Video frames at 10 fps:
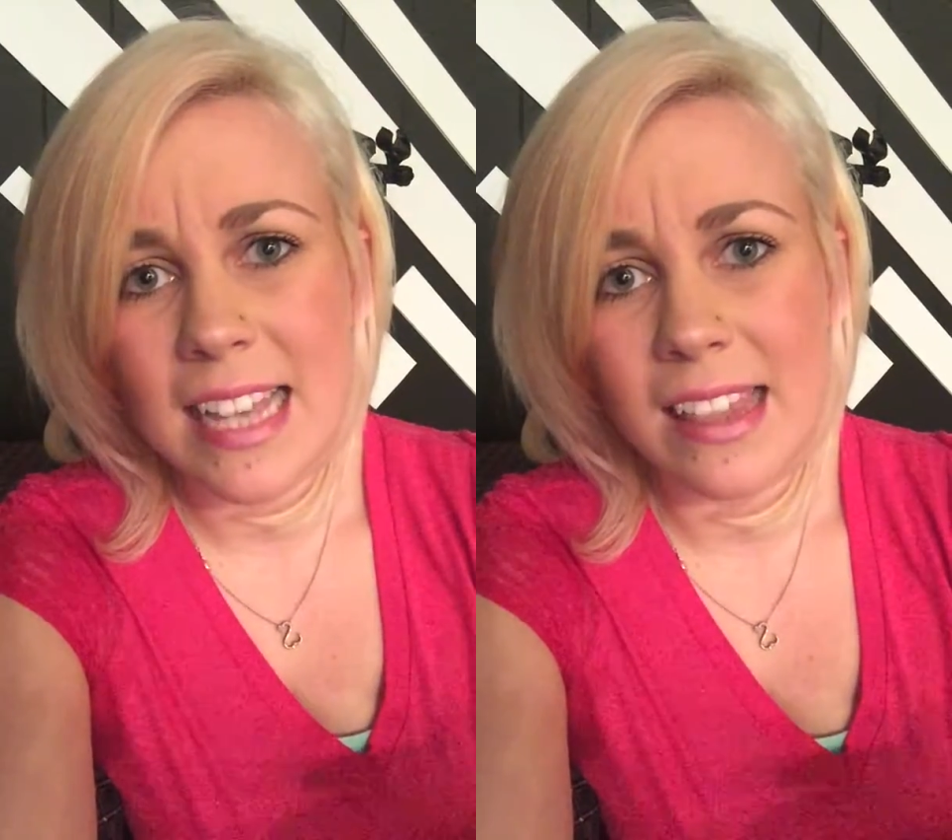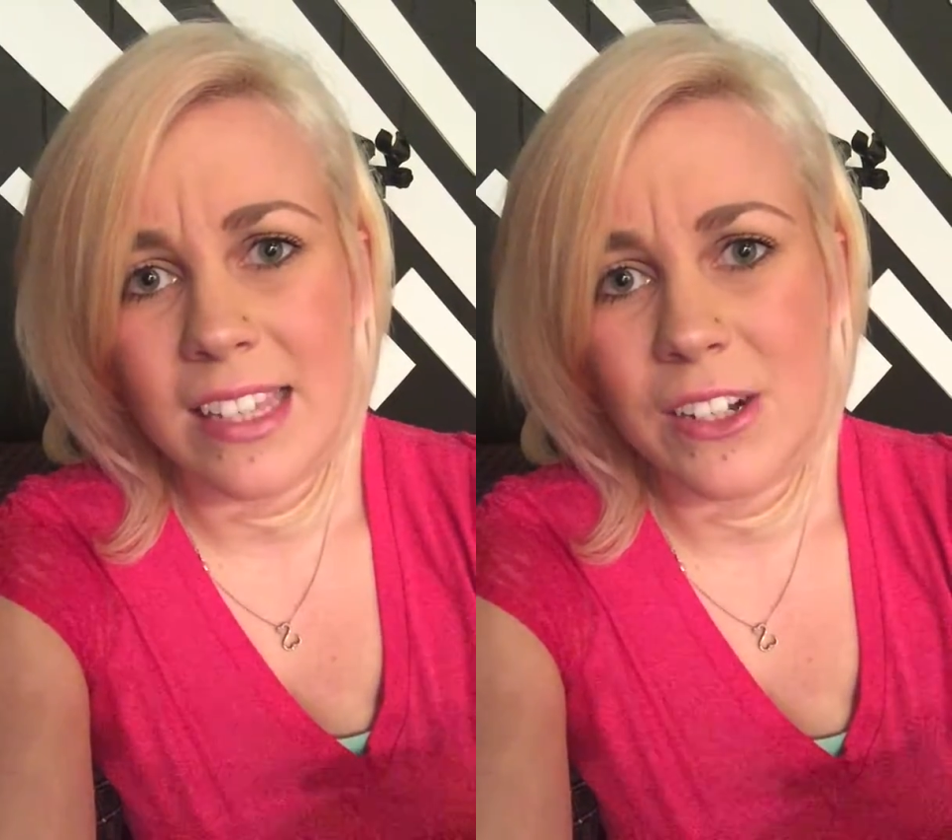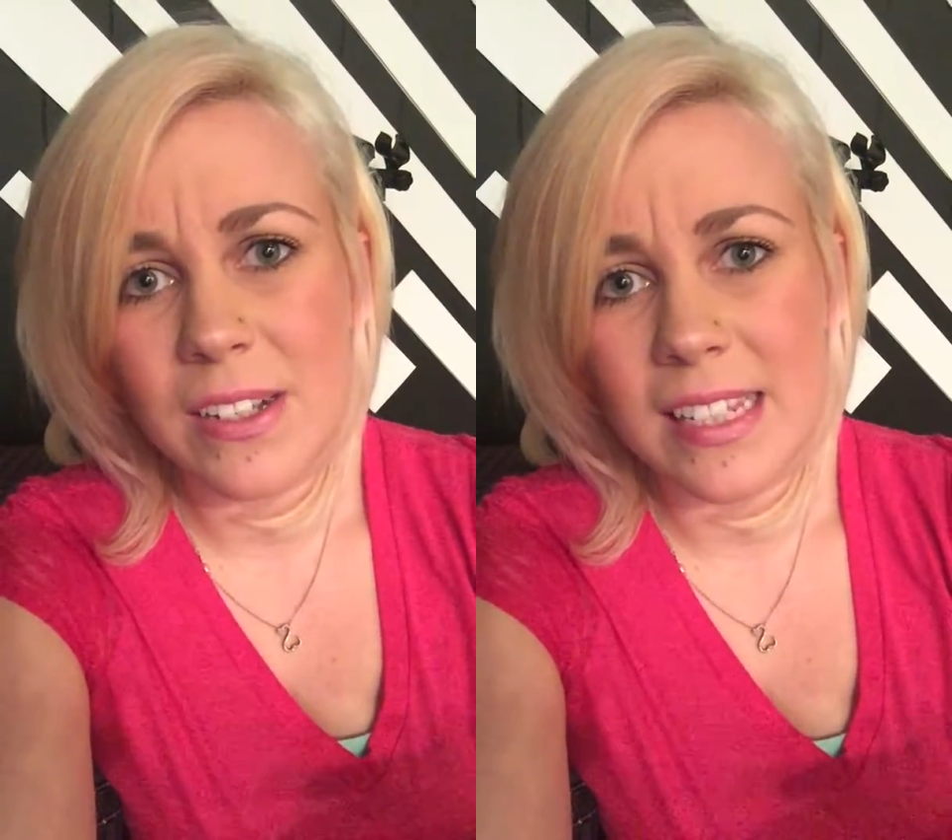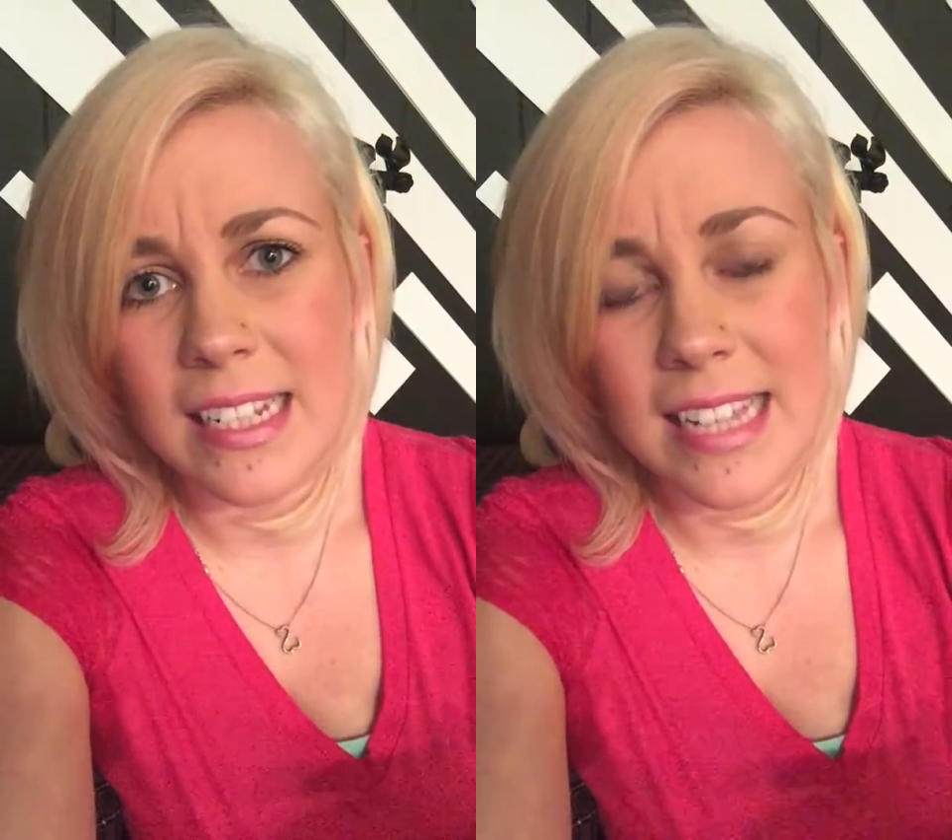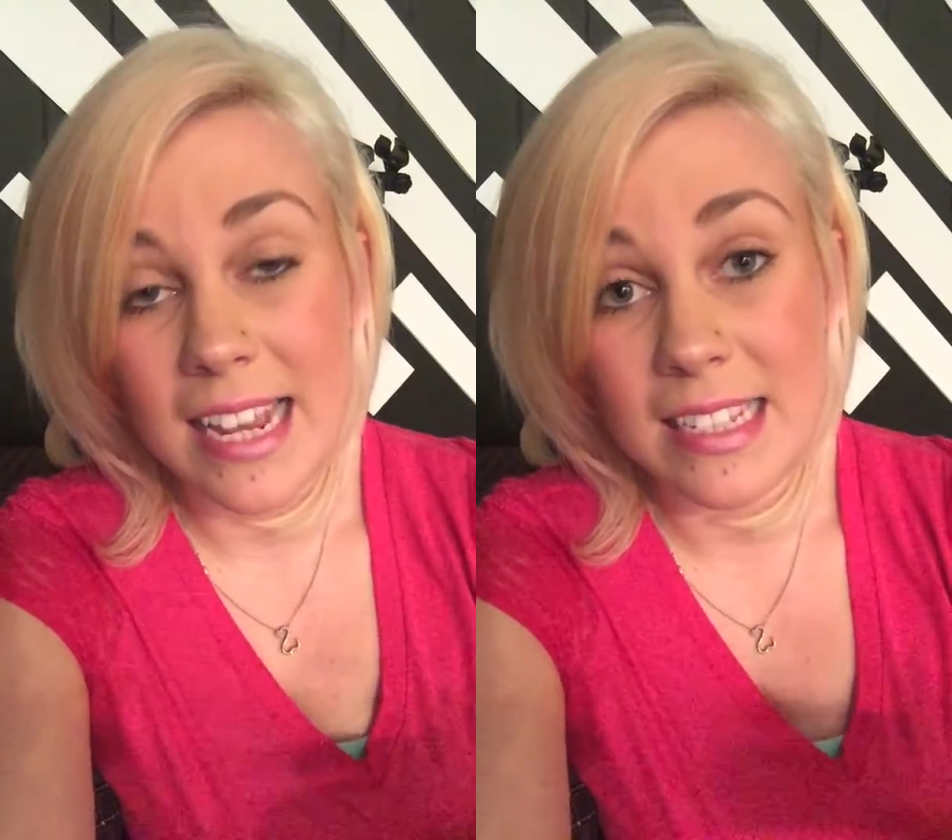that
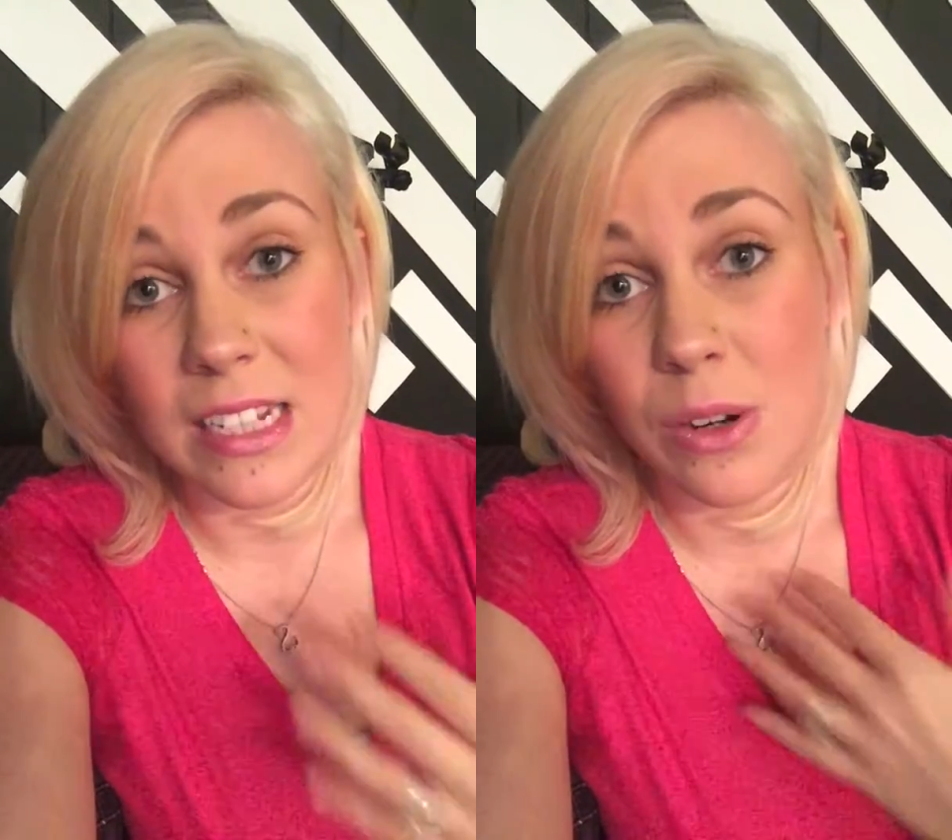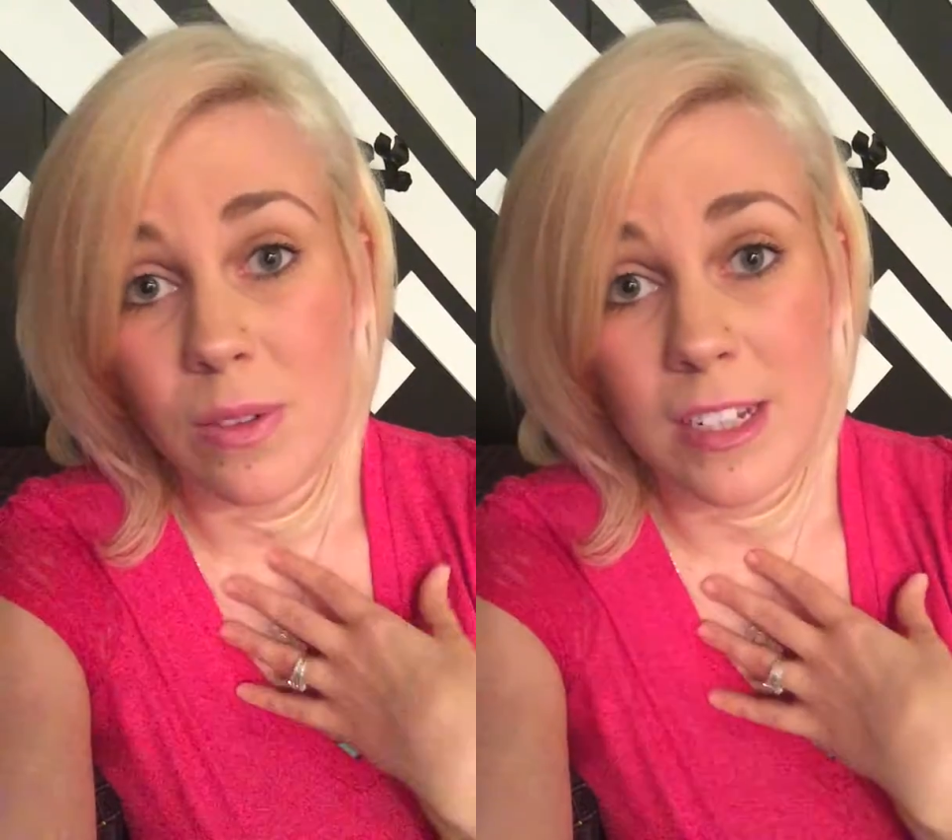literally takes zero